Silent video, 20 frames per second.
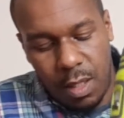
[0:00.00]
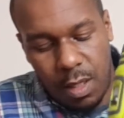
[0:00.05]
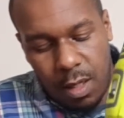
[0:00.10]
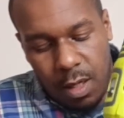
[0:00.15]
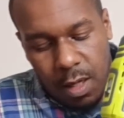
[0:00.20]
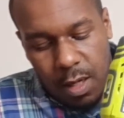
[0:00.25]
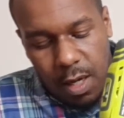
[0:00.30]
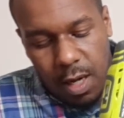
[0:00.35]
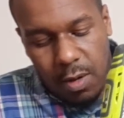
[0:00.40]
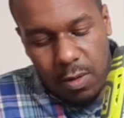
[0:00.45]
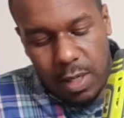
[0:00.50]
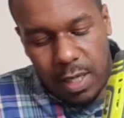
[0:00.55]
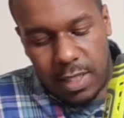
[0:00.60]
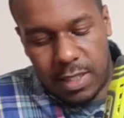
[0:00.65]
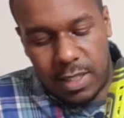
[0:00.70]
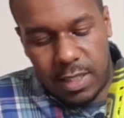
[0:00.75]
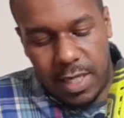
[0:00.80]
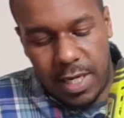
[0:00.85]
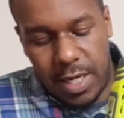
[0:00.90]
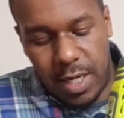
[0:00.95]
I don't gotta sit
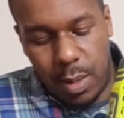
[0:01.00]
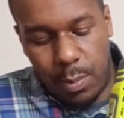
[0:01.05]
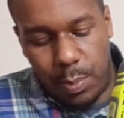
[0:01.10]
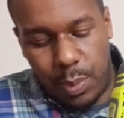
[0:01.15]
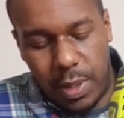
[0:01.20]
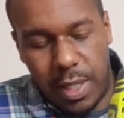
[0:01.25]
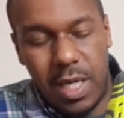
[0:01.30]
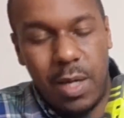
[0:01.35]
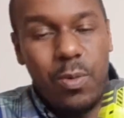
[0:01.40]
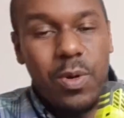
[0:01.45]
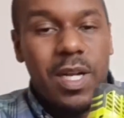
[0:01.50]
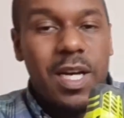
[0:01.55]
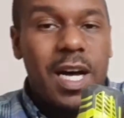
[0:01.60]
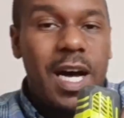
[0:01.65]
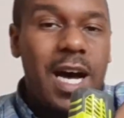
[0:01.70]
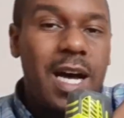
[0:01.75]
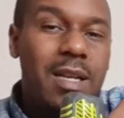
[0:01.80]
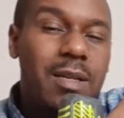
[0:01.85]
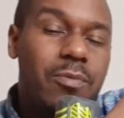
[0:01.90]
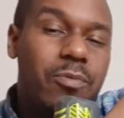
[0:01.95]
here and play with an
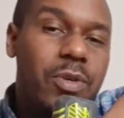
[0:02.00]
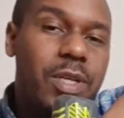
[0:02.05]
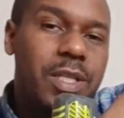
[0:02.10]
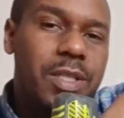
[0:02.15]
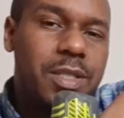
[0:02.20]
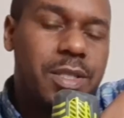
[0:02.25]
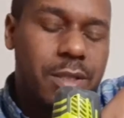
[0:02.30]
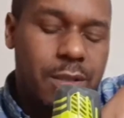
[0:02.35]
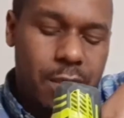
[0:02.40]
Allen wrench. So.